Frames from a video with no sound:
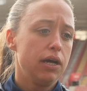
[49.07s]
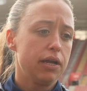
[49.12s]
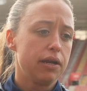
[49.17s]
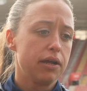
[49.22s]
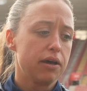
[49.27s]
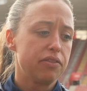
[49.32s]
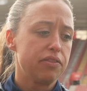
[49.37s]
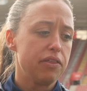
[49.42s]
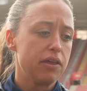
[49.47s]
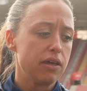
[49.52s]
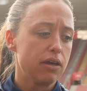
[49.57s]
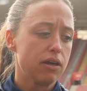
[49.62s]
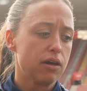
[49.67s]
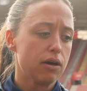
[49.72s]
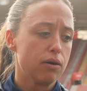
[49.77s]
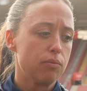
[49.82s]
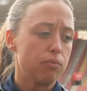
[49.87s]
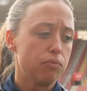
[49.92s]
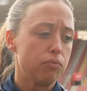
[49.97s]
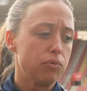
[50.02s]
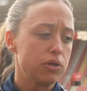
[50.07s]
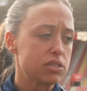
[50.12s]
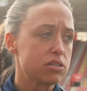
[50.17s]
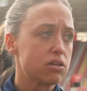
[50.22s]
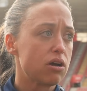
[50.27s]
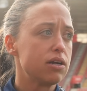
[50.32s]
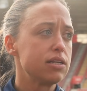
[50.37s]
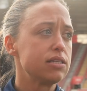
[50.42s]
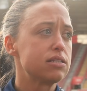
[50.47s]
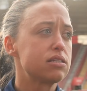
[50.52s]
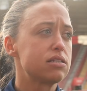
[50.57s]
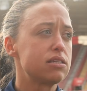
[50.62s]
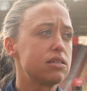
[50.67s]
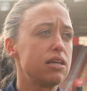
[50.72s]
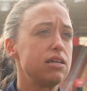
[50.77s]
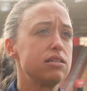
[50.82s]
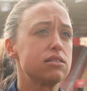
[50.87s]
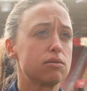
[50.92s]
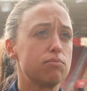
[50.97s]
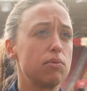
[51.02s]
And I think um, we're starting to
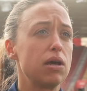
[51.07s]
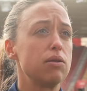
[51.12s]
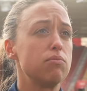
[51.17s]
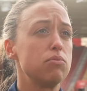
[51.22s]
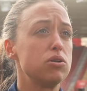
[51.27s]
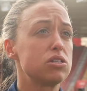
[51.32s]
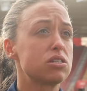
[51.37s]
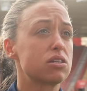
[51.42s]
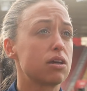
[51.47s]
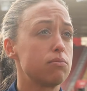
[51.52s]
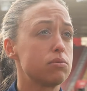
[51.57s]
see some elements